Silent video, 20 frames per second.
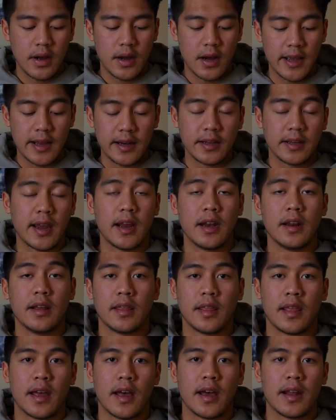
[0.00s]
indicating
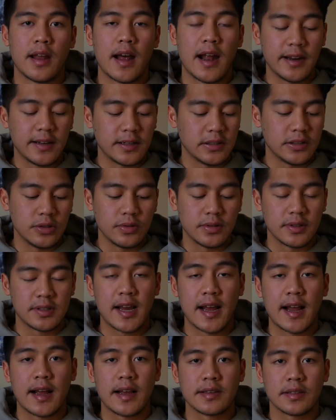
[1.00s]
that I need to do the
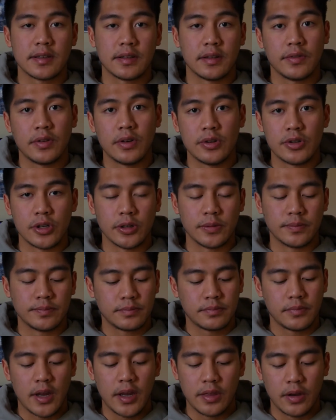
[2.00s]
task in the future,
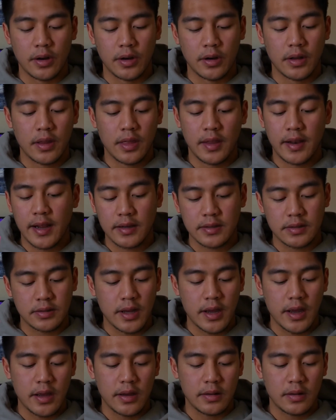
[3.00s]
either the next
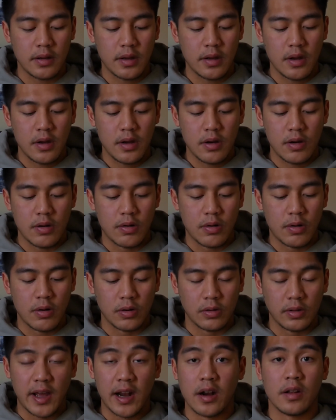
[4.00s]
day or
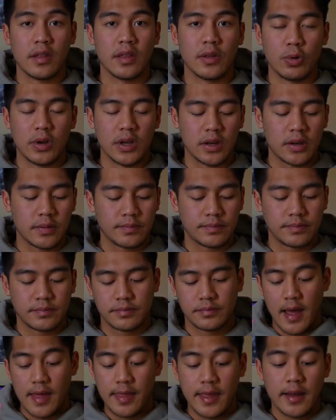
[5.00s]
later in the week.
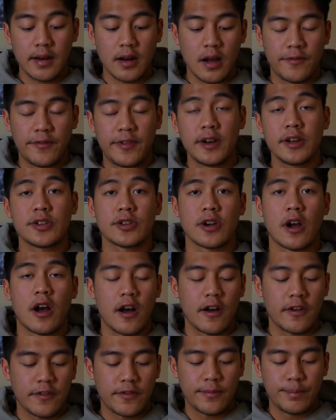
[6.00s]
And then I'll finish
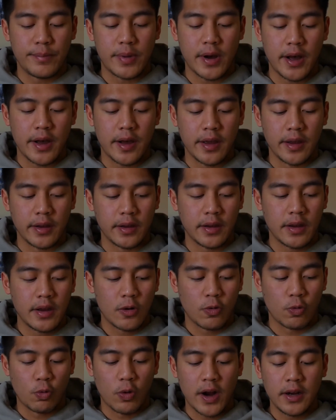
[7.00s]
off by
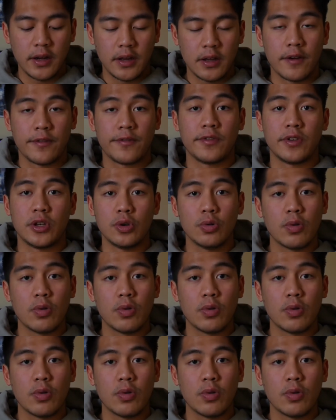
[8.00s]
writing a few